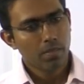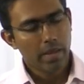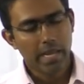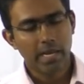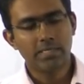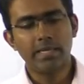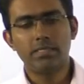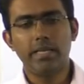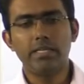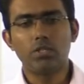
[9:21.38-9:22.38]
And
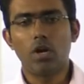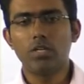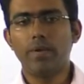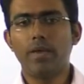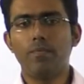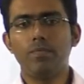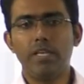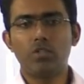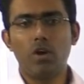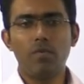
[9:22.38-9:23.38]
since these all
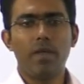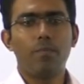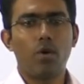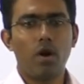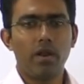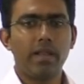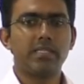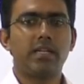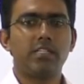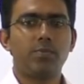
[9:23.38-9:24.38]
were brought in
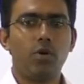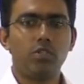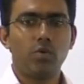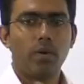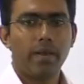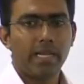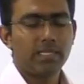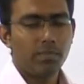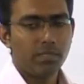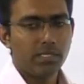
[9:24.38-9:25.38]
as a response to our
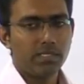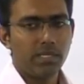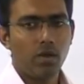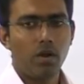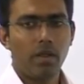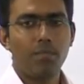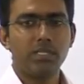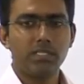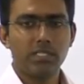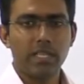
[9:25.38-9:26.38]
national emergency or
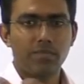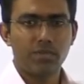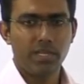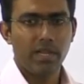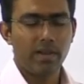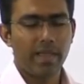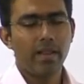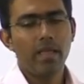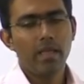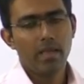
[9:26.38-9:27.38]
emergency that was
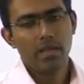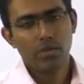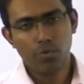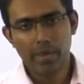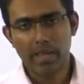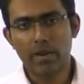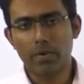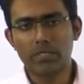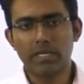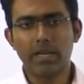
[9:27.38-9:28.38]
declared, you may get a
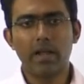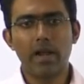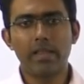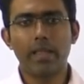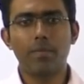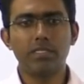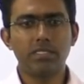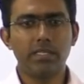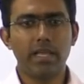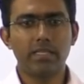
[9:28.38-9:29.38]
question regarding
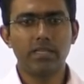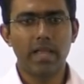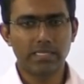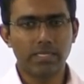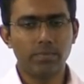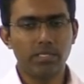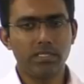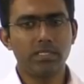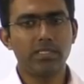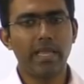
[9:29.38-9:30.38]
emergency, that is national
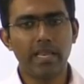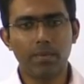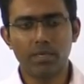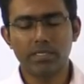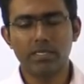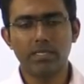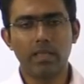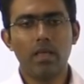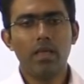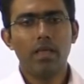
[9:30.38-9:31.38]
emergency, state
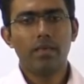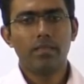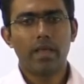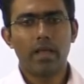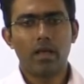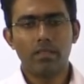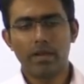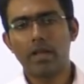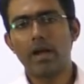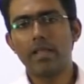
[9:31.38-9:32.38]
emergency,
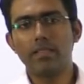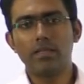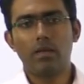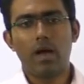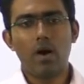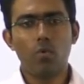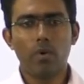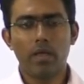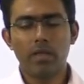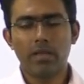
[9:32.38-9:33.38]
regarding
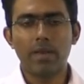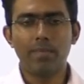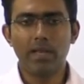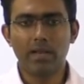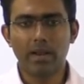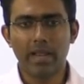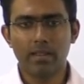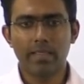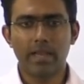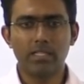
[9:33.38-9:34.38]
how it can be declared,
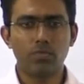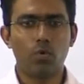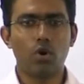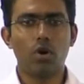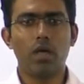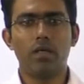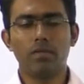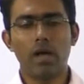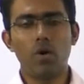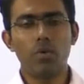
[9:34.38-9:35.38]
that is what all
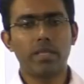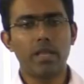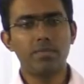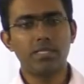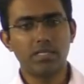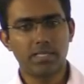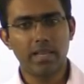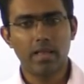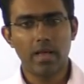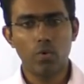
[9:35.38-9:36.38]
are, how it can be
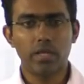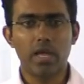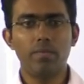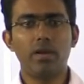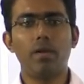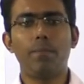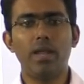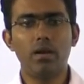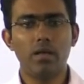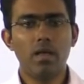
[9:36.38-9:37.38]
sustained, how it can be
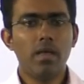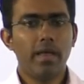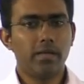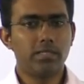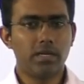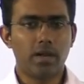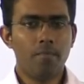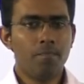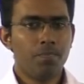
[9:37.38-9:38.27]
repealed, etc.